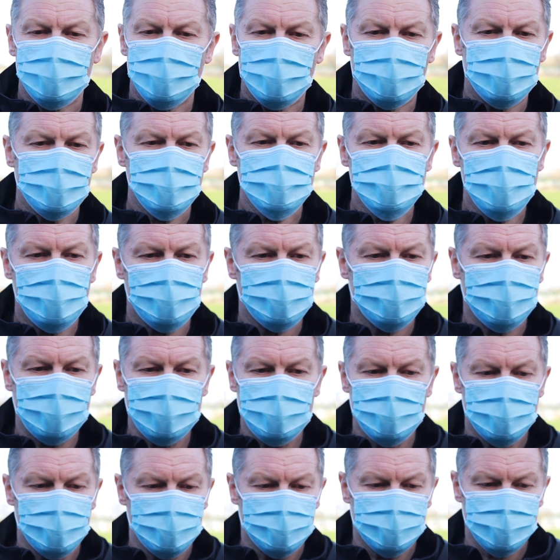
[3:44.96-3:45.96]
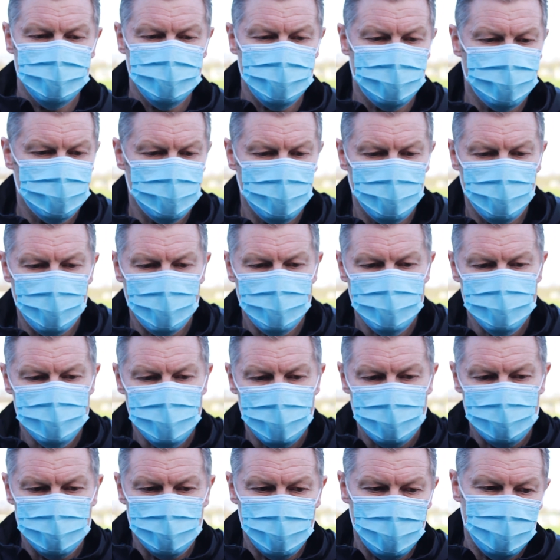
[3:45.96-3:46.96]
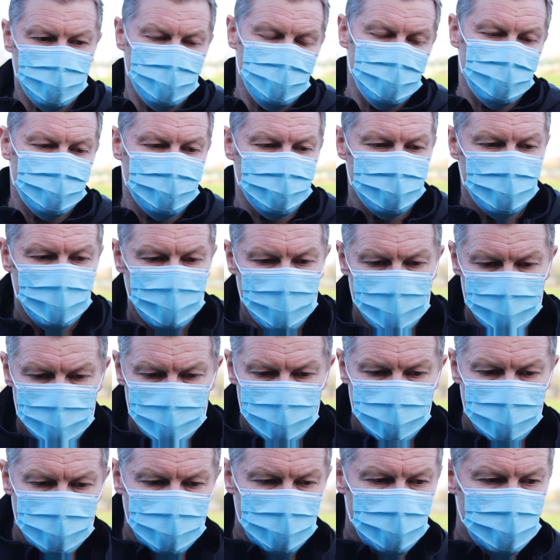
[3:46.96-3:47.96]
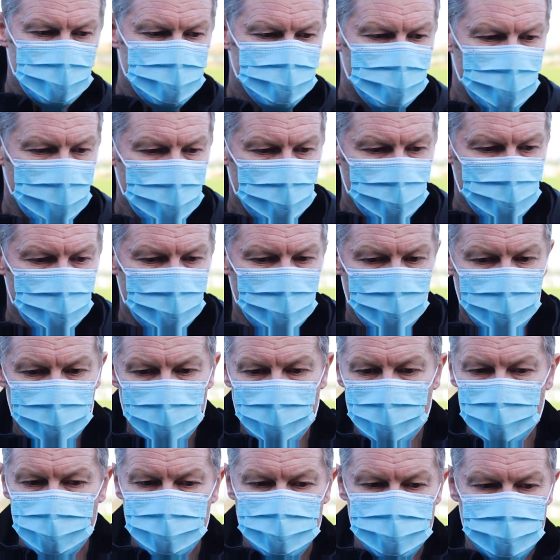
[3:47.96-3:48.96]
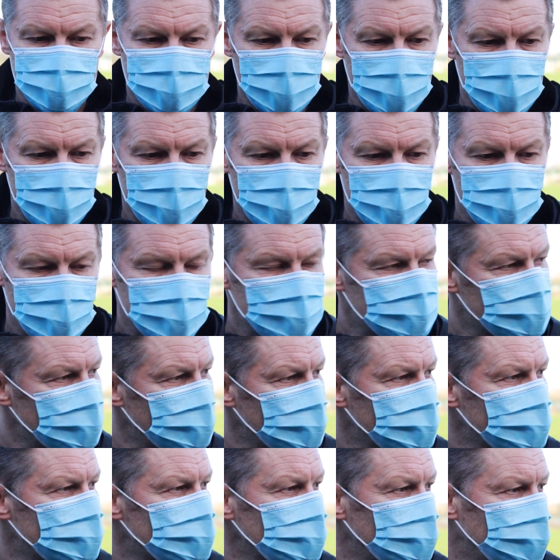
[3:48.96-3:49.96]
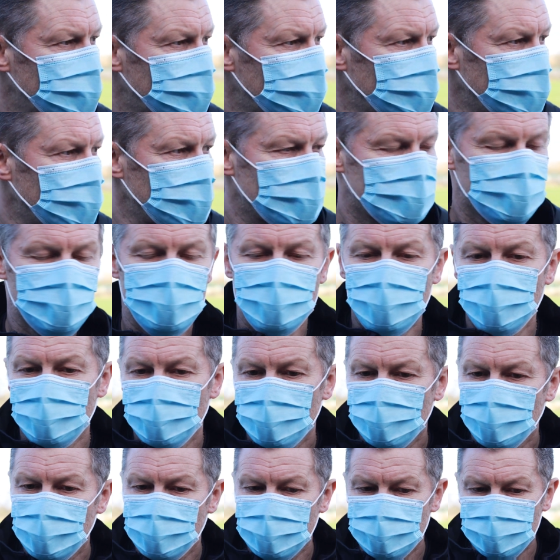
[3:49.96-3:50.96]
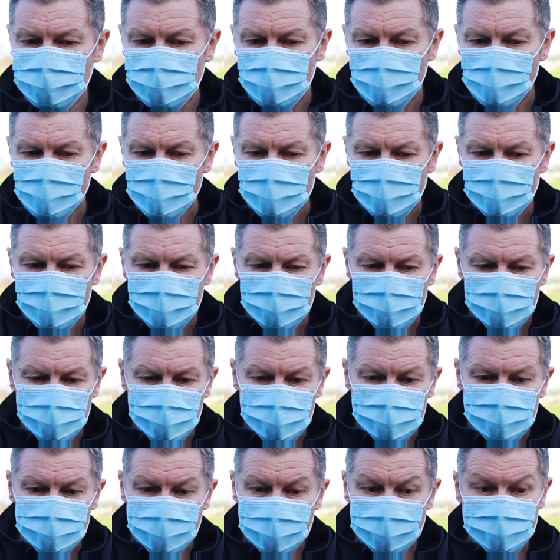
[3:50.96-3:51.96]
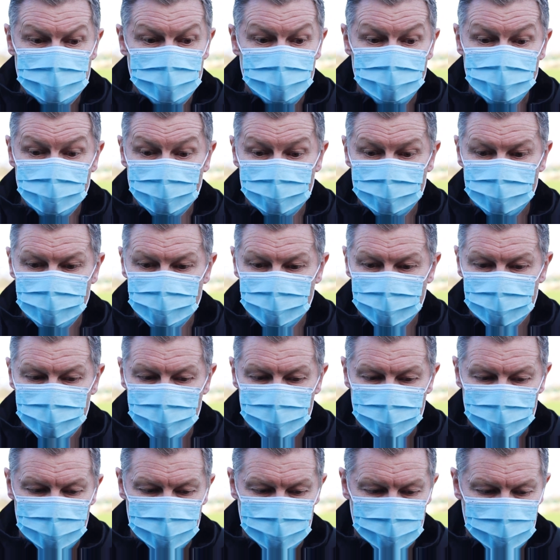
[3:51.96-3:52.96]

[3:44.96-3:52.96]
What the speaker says: Yeah, no, he's not available for Sheffield Wednesday, but he's been in with the players today and he's done some fitness work with Andy Johnson.